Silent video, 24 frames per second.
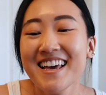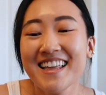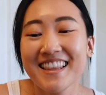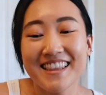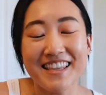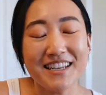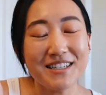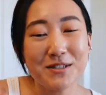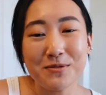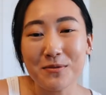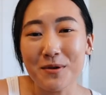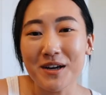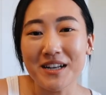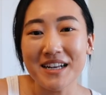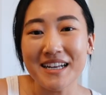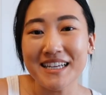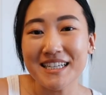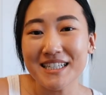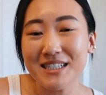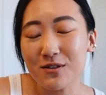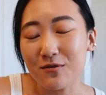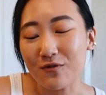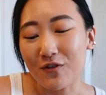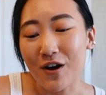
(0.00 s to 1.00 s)
this one
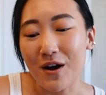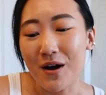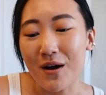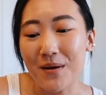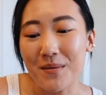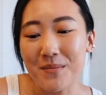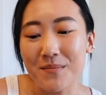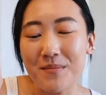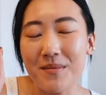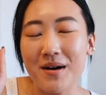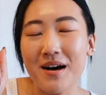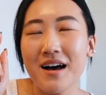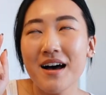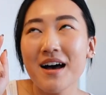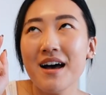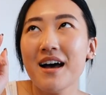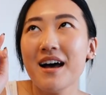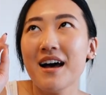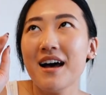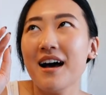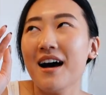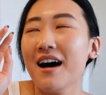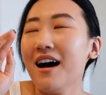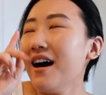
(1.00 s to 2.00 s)
is from
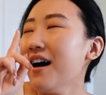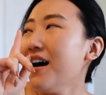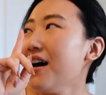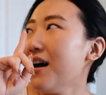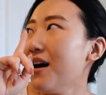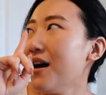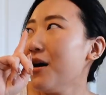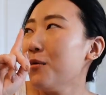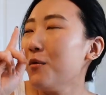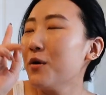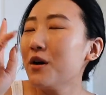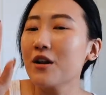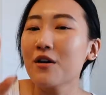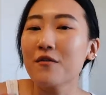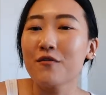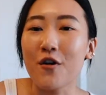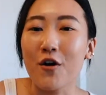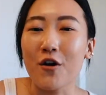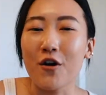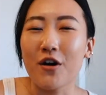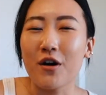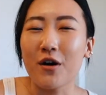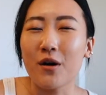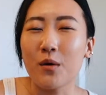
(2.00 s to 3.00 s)
uh, one of
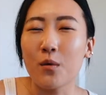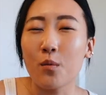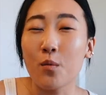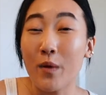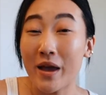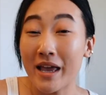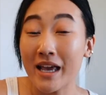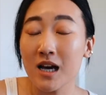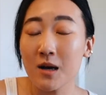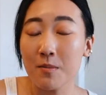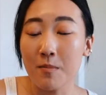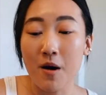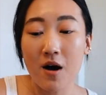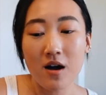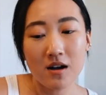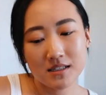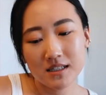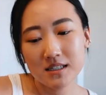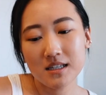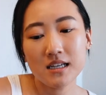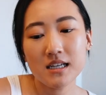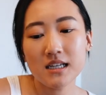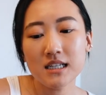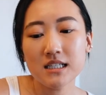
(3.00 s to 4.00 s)
our Winc
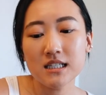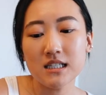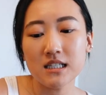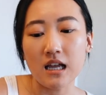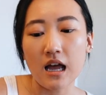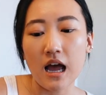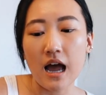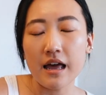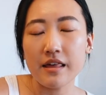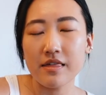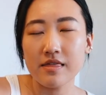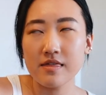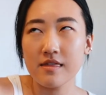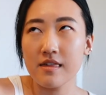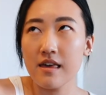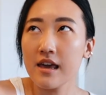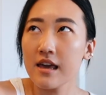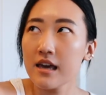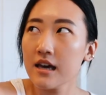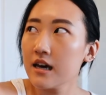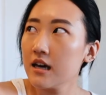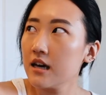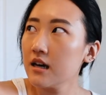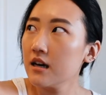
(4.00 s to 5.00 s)
boxes. I
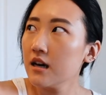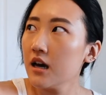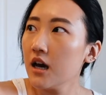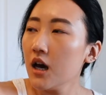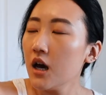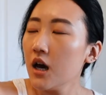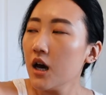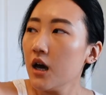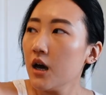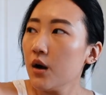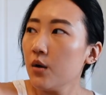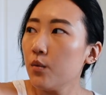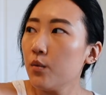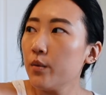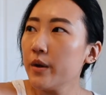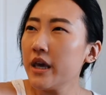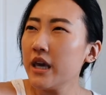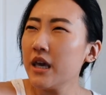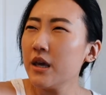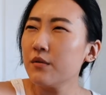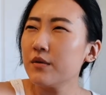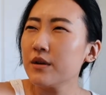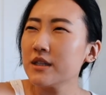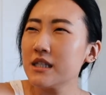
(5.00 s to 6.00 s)
think
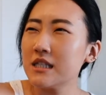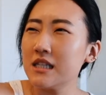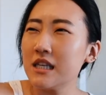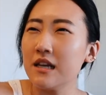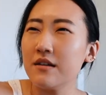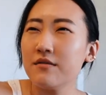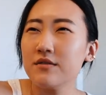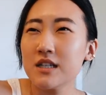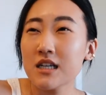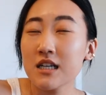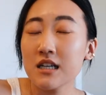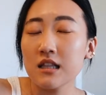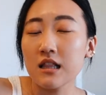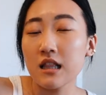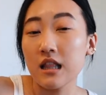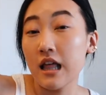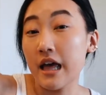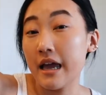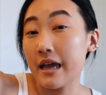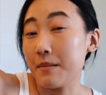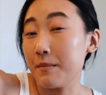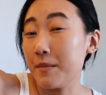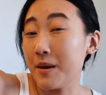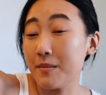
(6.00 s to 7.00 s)
we received it
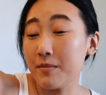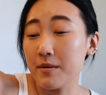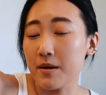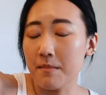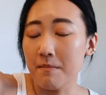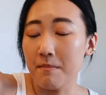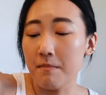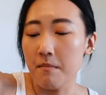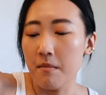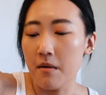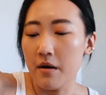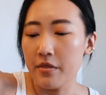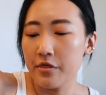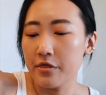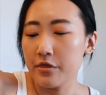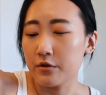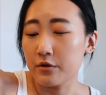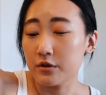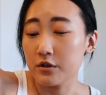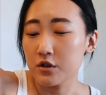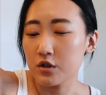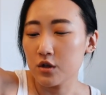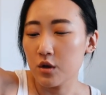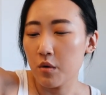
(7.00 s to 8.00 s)
like maybe a month
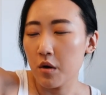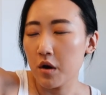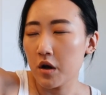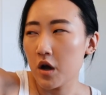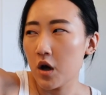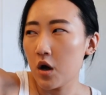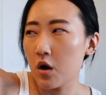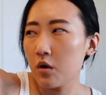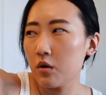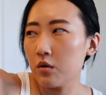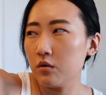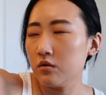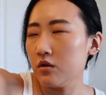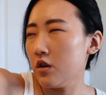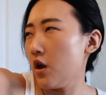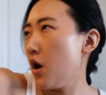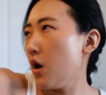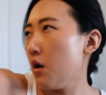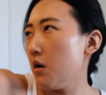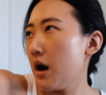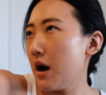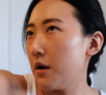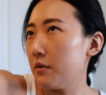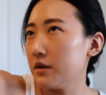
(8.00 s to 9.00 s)
or so ago.
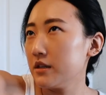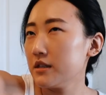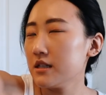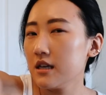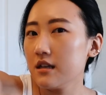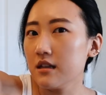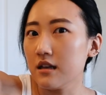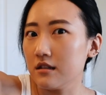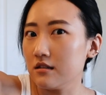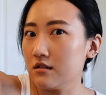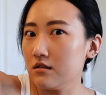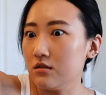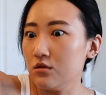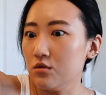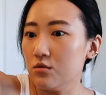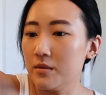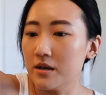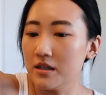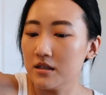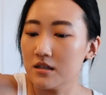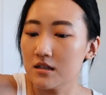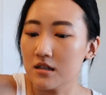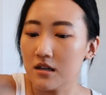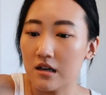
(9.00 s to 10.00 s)
No, I wanna say like two
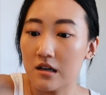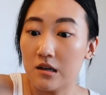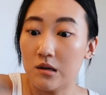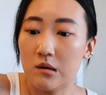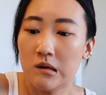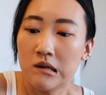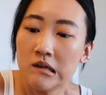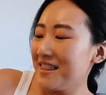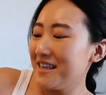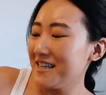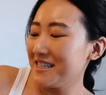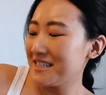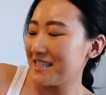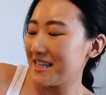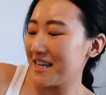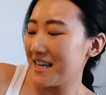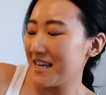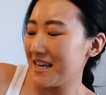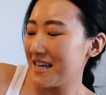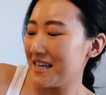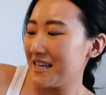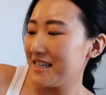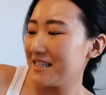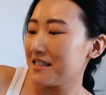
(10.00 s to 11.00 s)
months ago. This
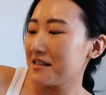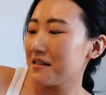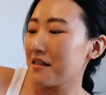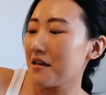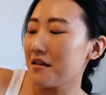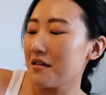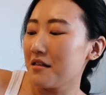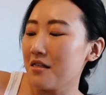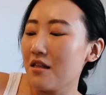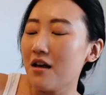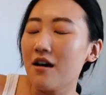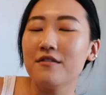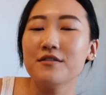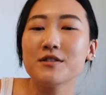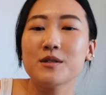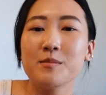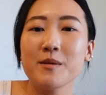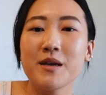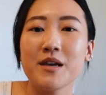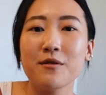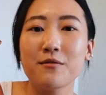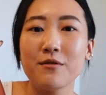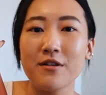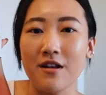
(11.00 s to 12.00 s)
is the Loves
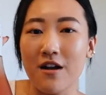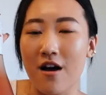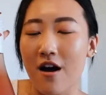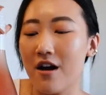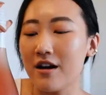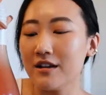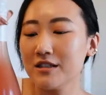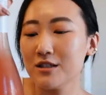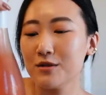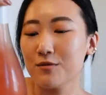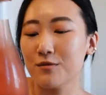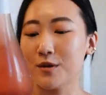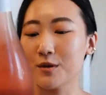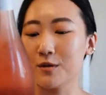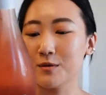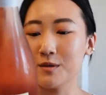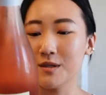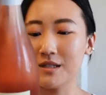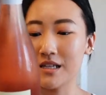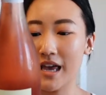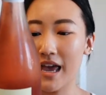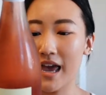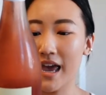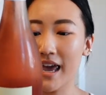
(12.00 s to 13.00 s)
Me Not
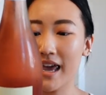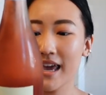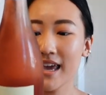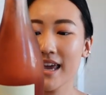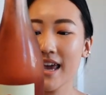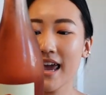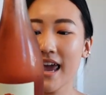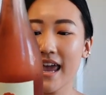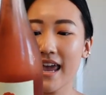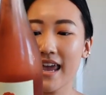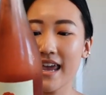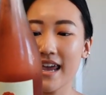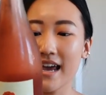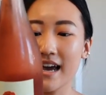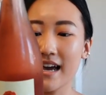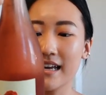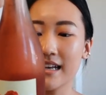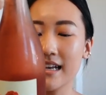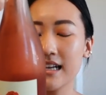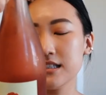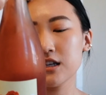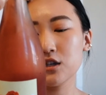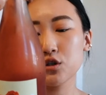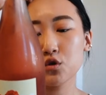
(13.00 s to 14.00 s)
Rosé
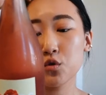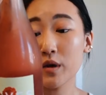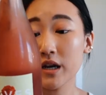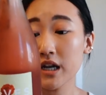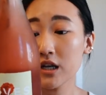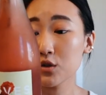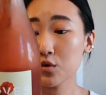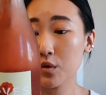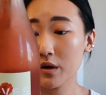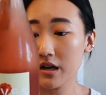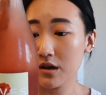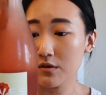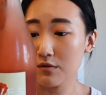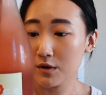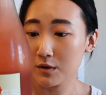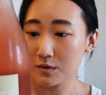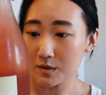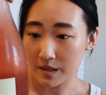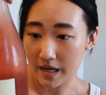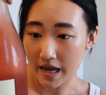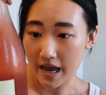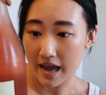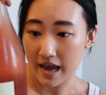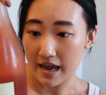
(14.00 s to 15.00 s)
and a 2020
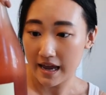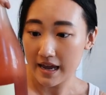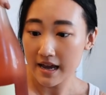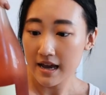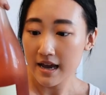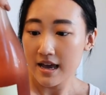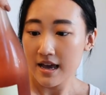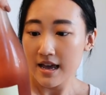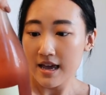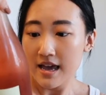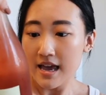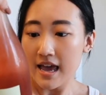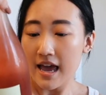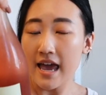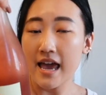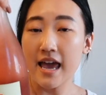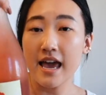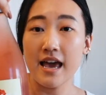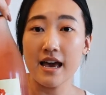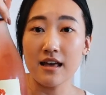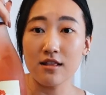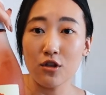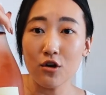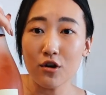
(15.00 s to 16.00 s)
Rosé.
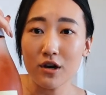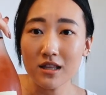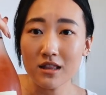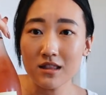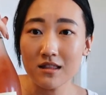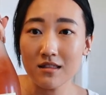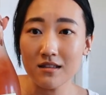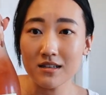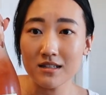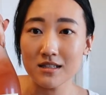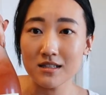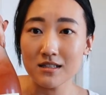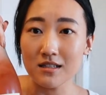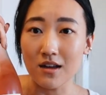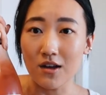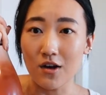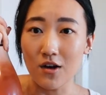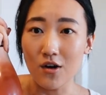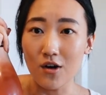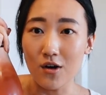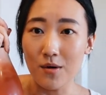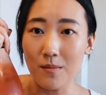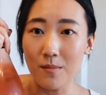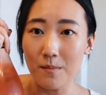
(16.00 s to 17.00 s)
And look at this
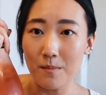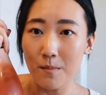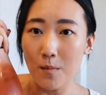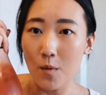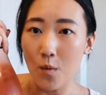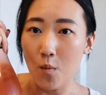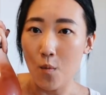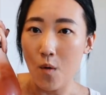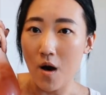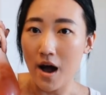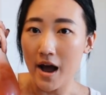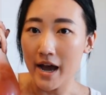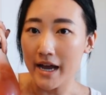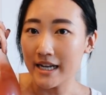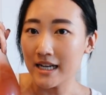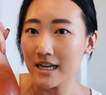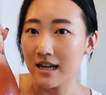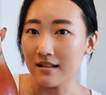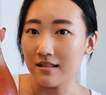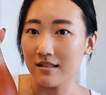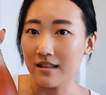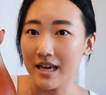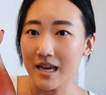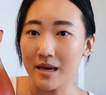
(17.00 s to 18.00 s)

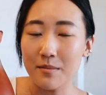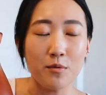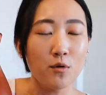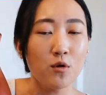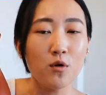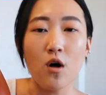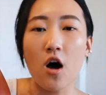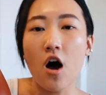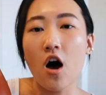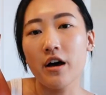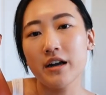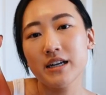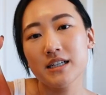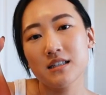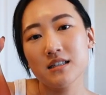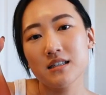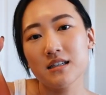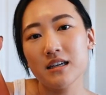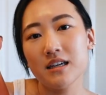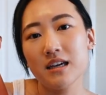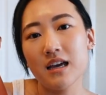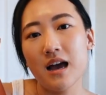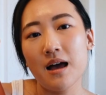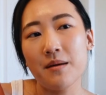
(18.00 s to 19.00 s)
wine label.
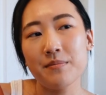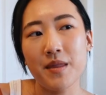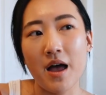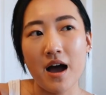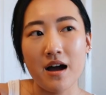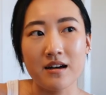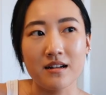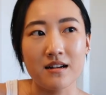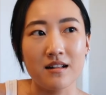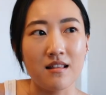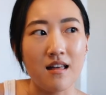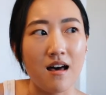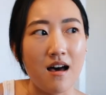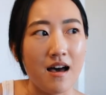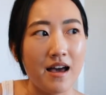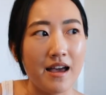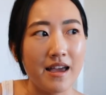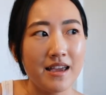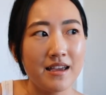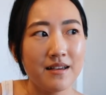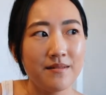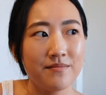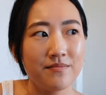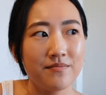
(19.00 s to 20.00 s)
Honestly, I'm not gonna
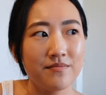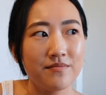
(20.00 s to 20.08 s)
lie.